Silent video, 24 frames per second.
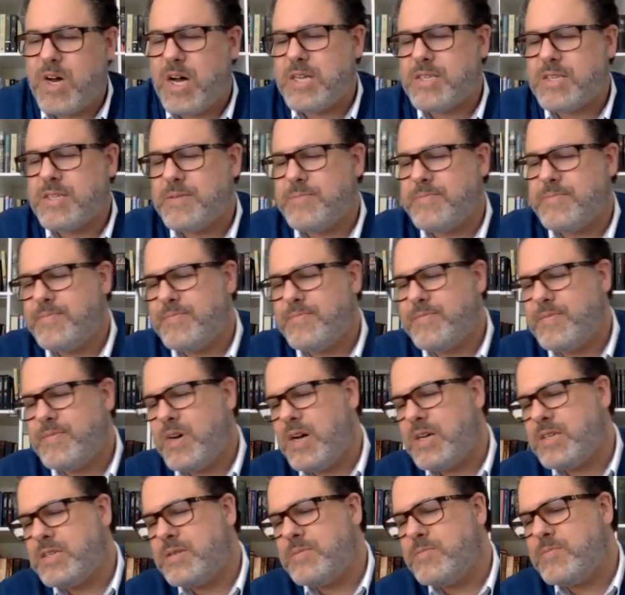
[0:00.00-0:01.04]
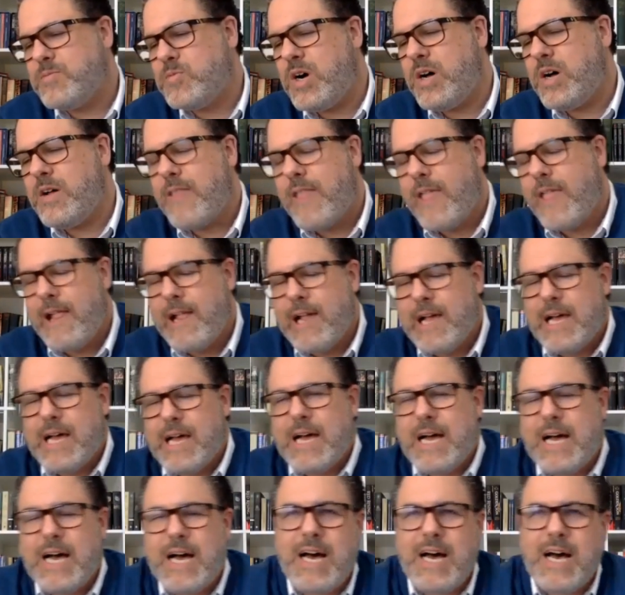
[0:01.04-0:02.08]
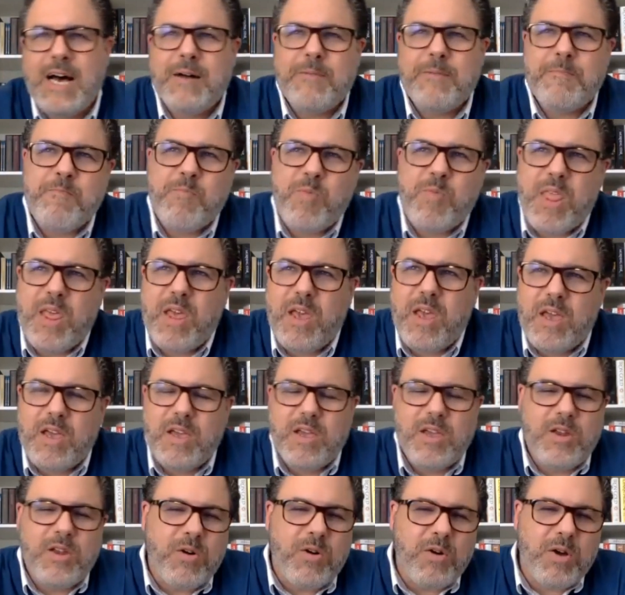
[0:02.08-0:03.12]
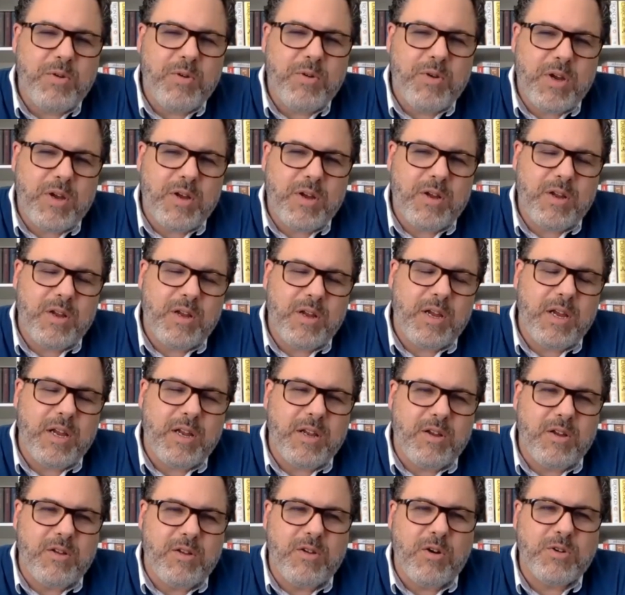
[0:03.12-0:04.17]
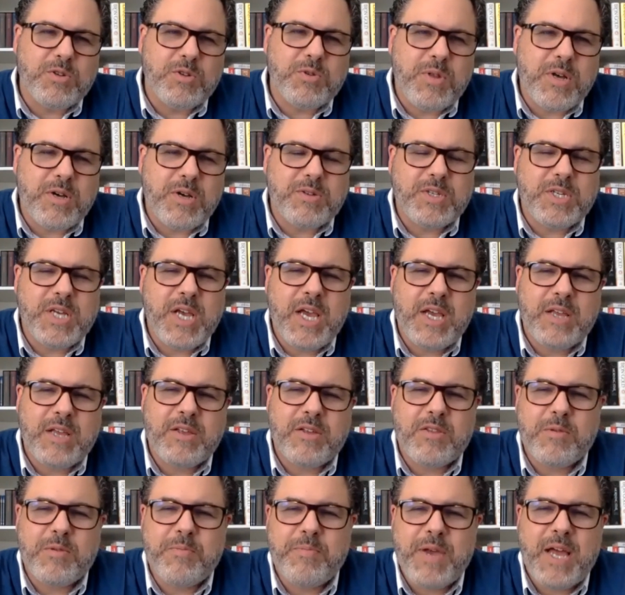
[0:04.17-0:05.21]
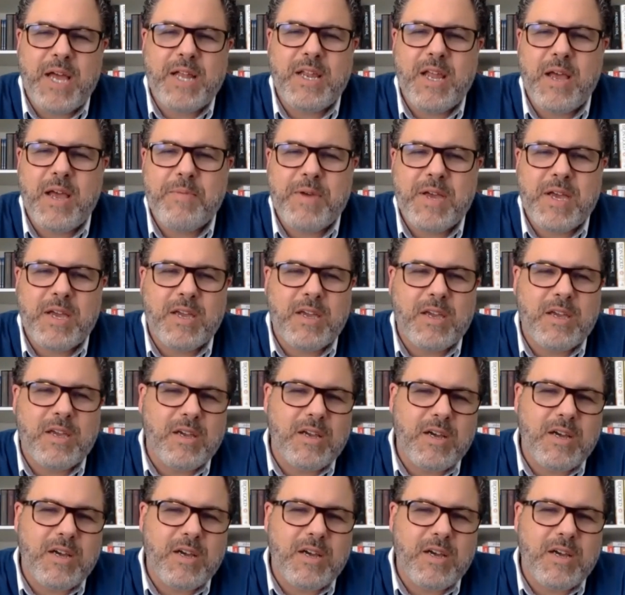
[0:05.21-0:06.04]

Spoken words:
Awesome. Well, it goes without saying that the pandemic